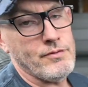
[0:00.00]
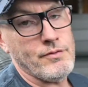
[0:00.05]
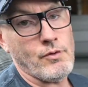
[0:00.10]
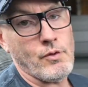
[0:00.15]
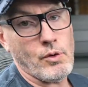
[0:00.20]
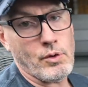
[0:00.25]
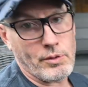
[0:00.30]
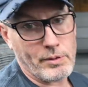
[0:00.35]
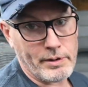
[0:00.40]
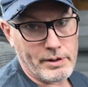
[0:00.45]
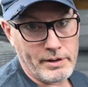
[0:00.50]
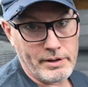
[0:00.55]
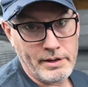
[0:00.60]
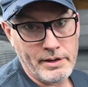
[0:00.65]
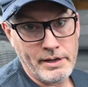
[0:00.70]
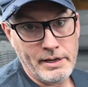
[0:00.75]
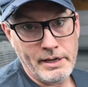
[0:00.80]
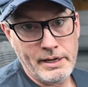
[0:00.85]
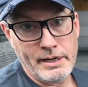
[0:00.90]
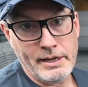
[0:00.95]
forward
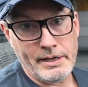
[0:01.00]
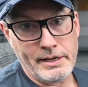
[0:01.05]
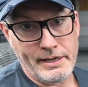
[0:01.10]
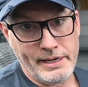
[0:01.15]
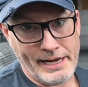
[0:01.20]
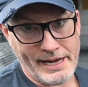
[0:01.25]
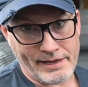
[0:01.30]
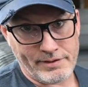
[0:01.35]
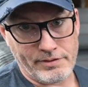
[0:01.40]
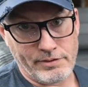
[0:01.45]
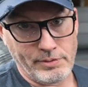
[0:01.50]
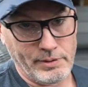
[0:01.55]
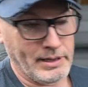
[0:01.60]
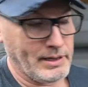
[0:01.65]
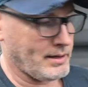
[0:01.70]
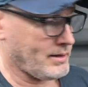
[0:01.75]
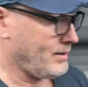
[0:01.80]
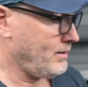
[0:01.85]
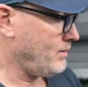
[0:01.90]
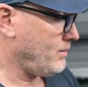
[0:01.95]
next
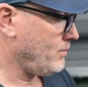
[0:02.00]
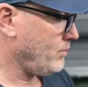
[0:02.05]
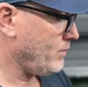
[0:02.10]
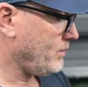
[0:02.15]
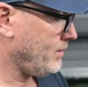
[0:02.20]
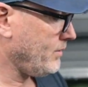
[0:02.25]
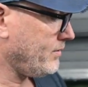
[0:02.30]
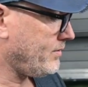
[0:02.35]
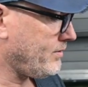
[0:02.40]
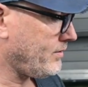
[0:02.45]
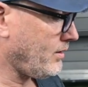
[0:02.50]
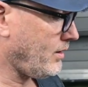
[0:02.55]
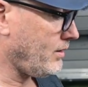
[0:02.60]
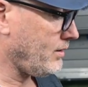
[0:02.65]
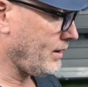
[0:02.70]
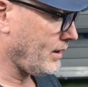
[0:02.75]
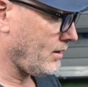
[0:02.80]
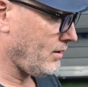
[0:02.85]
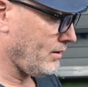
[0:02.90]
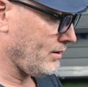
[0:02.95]
week with
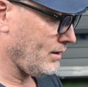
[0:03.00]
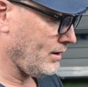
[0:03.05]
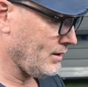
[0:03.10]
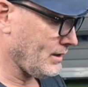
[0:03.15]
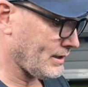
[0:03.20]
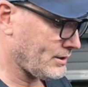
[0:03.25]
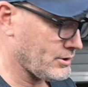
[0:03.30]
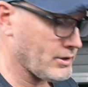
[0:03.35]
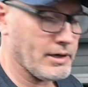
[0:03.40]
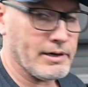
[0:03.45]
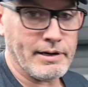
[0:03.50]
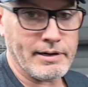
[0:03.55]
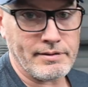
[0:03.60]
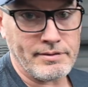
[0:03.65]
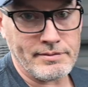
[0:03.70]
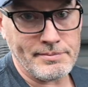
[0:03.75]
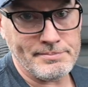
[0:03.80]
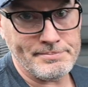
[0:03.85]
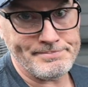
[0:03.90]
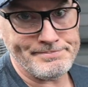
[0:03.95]
installing all the electronics.